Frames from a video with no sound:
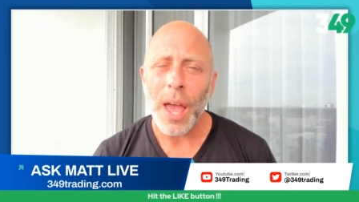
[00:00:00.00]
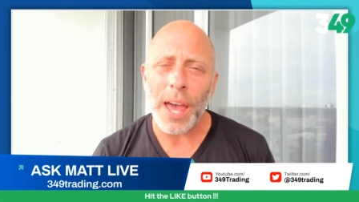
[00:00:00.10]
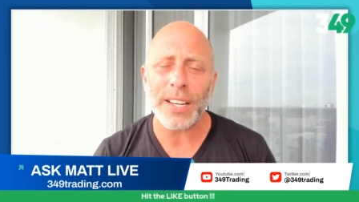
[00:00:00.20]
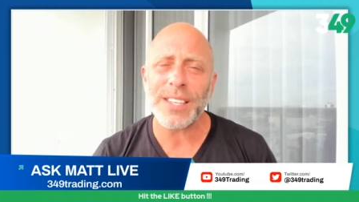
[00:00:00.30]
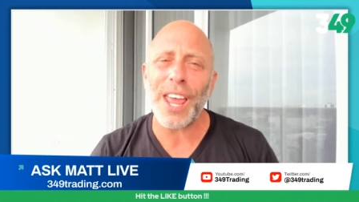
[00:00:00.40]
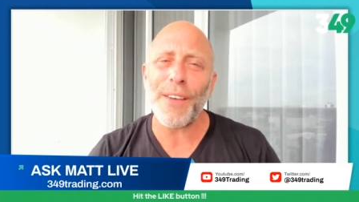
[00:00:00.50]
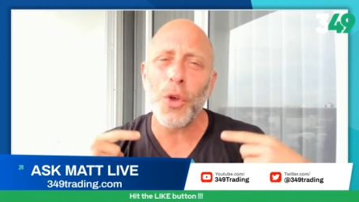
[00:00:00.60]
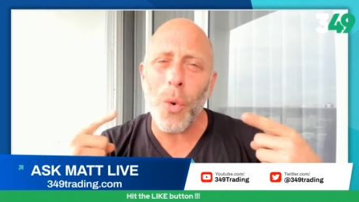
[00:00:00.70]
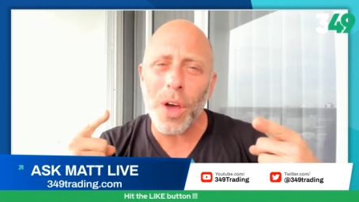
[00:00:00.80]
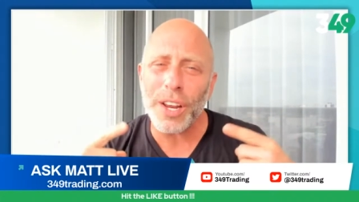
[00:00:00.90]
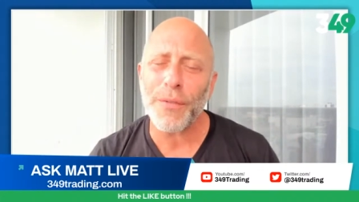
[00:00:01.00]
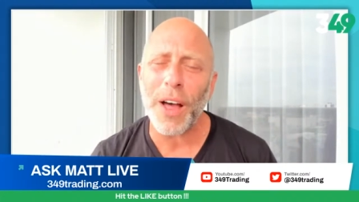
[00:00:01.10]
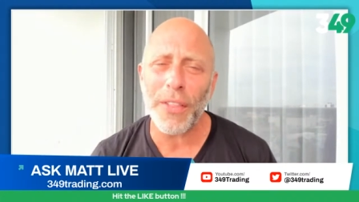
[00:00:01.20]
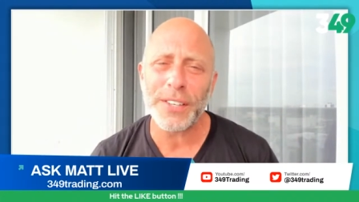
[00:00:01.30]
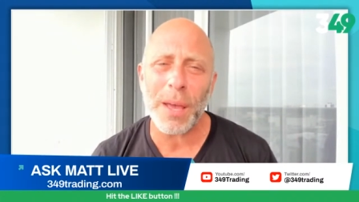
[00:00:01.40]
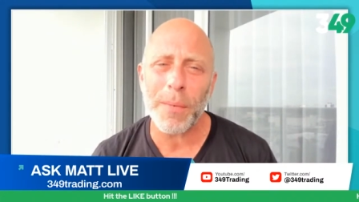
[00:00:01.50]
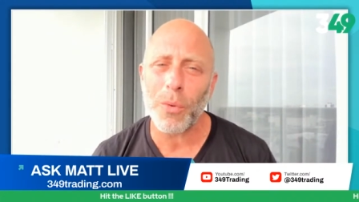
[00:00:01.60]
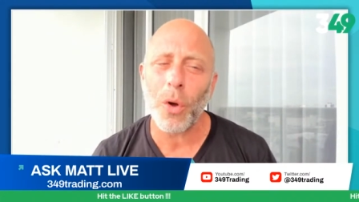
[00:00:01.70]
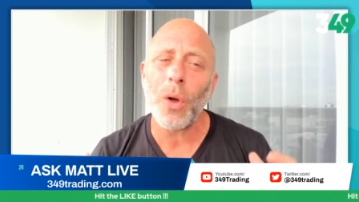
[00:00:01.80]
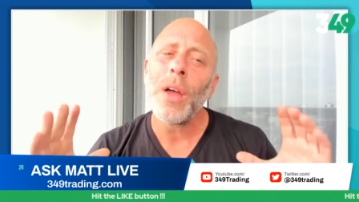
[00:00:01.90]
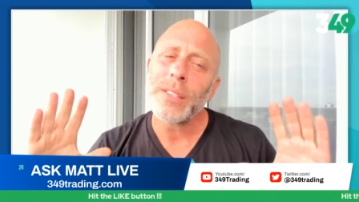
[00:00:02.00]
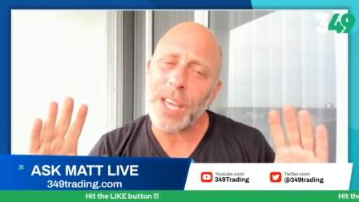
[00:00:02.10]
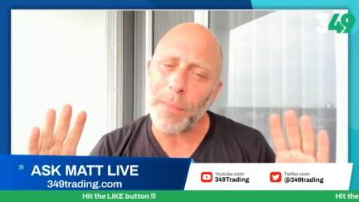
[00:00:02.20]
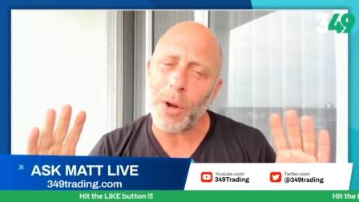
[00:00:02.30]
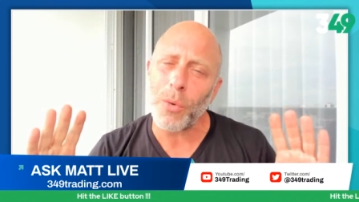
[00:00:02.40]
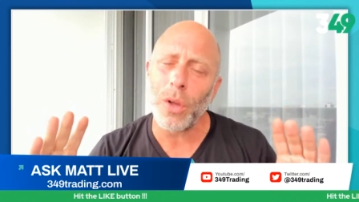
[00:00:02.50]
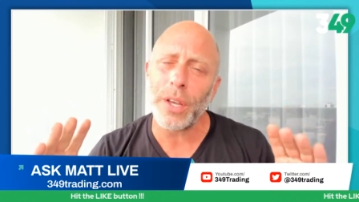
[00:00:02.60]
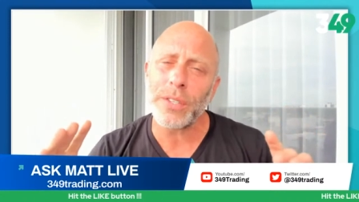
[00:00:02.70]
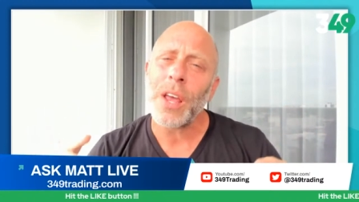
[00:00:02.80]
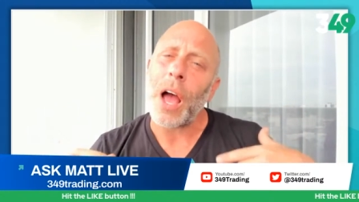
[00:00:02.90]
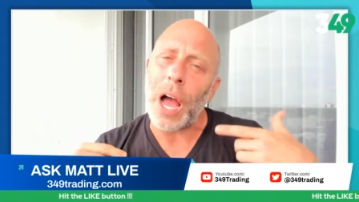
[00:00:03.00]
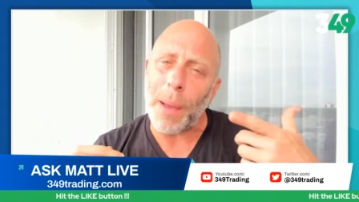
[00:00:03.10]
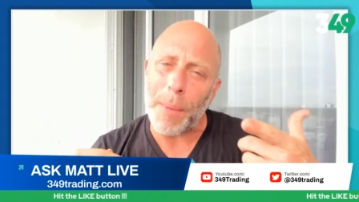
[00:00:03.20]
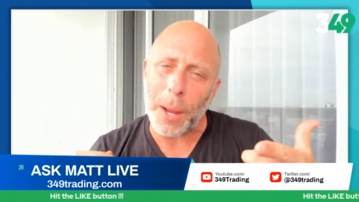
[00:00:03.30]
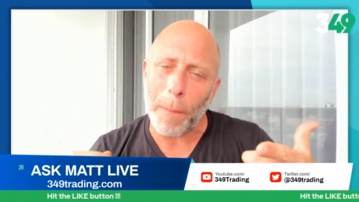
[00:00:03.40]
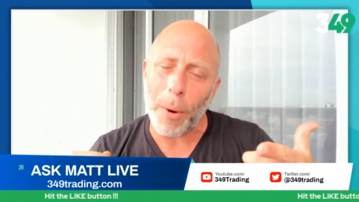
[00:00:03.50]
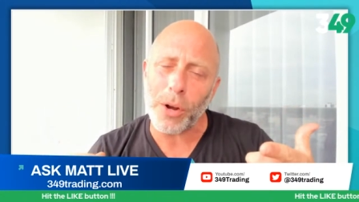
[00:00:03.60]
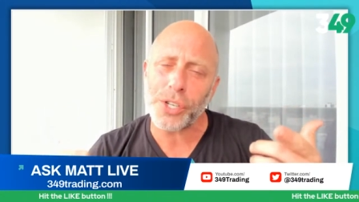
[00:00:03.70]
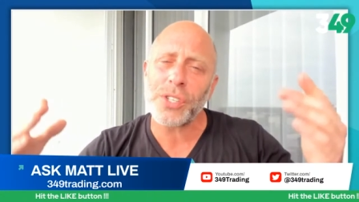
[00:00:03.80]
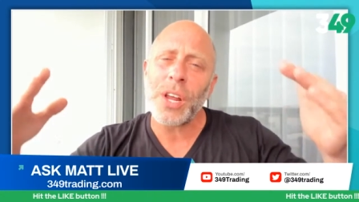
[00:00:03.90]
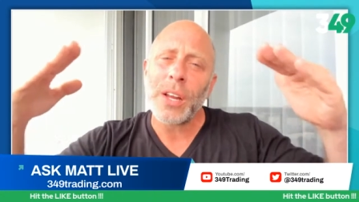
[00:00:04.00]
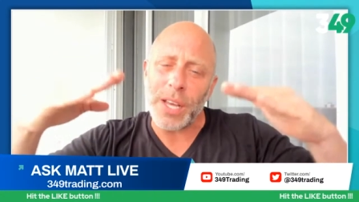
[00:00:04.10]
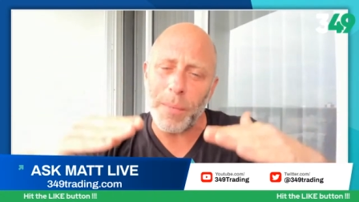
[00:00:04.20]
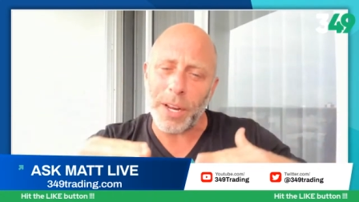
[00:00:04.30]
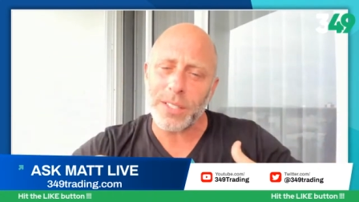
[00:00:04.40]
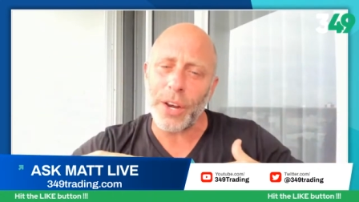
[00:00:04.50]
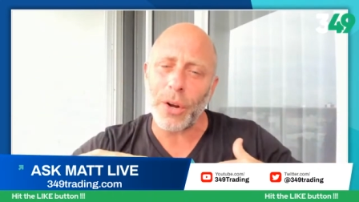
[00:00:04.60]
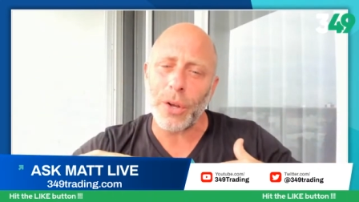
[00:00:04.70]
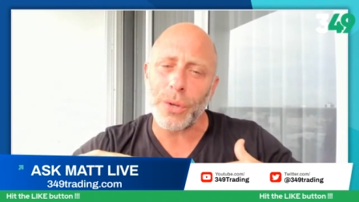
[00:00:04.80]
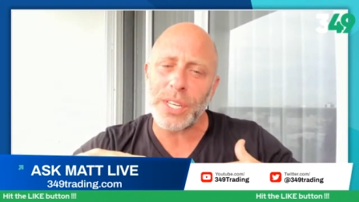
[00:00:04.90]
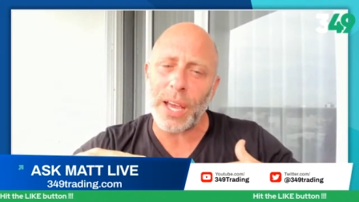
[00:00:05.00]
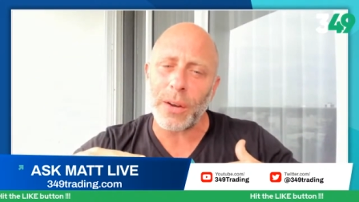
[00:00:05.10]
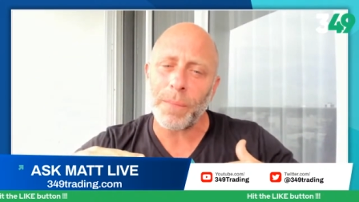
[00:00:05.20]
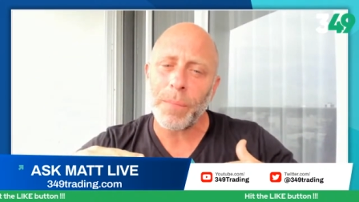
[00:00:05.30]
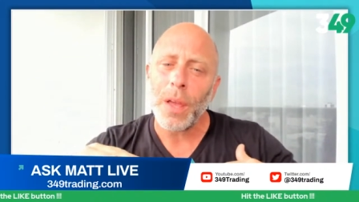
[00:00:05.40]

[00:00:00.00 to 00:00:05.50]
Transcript: And I say, if you want to follow the 10-minute rule, 10-minute rule is I make a purchase, 10 minutes later it goes down.